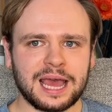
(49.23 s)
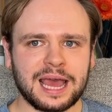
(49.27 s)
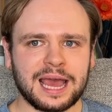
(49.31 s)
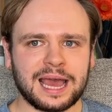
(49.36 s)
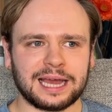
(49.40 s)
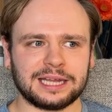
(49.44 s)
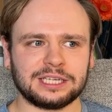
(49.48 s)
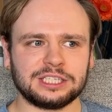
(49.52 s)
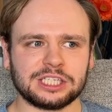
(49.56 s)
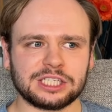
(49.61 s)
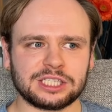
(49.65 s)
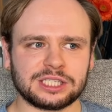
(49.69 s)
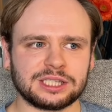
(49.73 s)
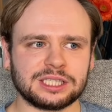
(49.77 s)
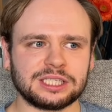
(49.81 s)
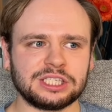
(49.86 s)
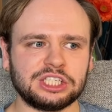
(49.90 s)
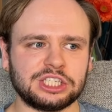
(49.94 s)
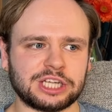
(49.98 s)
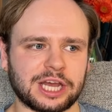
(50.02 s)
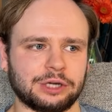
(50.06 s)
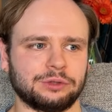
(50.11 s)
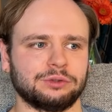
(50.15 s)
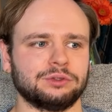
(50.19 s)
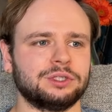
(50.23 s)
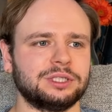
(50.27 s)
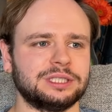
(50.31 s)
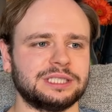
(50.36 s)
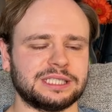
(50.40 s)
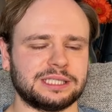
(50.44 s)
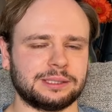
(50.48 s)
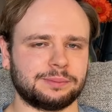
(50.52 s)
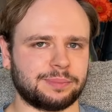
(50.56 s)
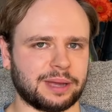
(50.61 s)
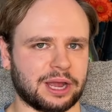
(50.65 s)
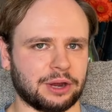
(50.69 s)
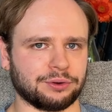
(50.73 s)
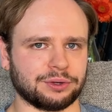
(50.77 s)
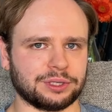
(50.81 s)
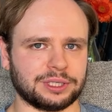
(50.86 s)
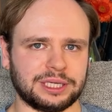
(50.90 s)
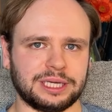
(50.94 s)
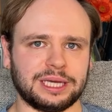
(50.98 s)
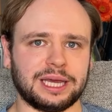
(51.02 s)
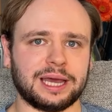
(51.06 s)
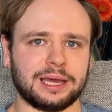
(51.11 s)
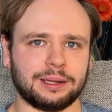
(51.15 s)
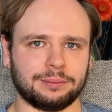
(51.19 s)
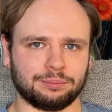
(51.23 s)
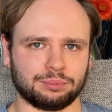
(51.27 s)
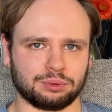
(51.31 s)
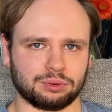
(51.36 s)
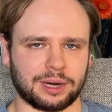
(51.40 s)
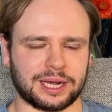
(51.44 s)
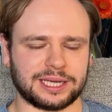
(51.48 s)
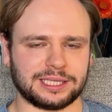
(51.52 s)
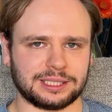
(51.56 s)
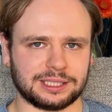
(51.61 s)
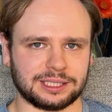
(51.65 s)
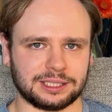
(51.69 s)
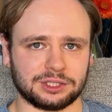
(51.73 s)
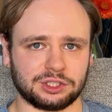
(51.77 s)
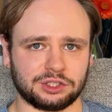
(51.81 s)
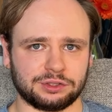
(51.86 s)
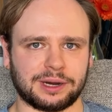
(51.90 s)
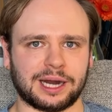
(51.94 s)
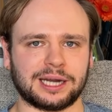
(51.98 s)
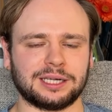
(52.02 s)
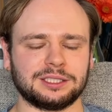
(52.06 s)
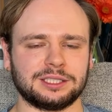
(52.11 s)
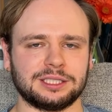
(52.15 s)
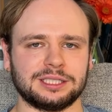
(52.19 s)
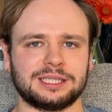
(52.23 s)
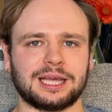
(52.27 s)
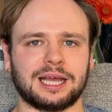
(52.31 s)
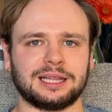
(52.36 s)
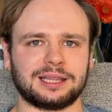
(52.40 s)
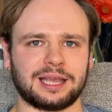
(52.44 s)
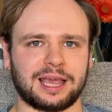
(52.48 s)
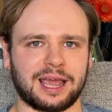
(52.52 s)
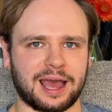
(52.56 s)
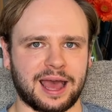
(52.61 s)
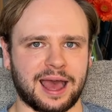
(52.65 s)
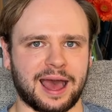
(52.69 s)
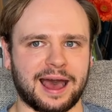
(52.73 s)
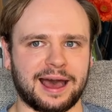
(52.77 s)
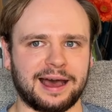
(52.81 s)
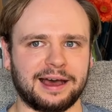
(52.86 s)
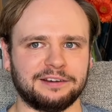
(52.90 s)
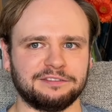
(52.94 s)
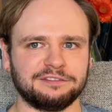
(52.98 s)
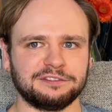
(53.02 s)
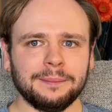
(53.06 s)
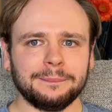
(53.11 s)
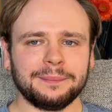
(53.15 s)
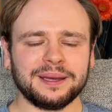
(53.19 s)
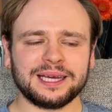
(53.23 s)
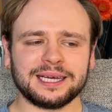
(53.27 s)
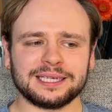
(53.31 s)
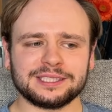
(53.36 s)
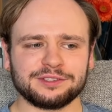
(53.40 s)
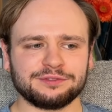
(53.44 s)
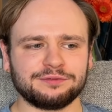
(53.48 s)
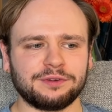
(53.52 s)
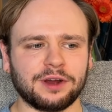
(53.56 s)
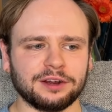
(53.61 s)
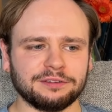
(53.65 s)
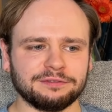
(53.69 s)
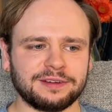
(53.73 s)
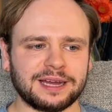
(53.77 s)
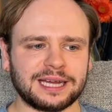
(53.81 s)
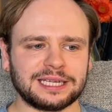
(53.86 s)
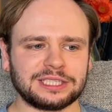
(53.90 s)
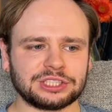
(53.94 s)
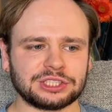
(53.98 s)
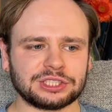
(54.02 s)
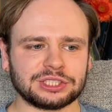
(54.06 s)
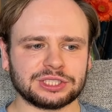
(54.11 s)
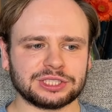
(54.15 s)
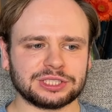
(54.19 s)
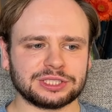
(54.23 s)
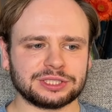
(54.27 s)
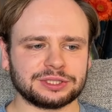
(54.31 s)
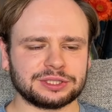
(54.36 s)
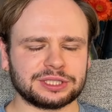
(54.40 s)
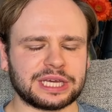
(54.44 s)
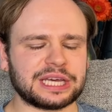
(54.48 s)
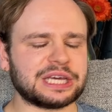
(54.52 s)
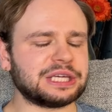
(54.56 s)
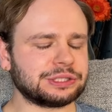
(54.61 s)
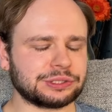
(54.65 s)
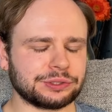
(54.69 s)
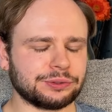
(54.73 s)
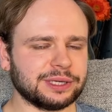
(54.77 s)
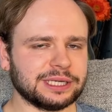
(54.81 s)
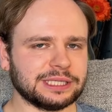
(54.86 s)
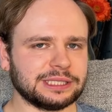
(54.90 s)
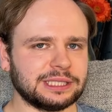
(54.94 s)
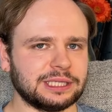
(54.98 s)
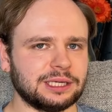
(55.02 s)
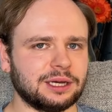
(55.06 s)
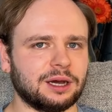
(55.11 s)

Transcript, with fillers: and just the general disparity in pricing strategy that they have because Farfetch is crazy.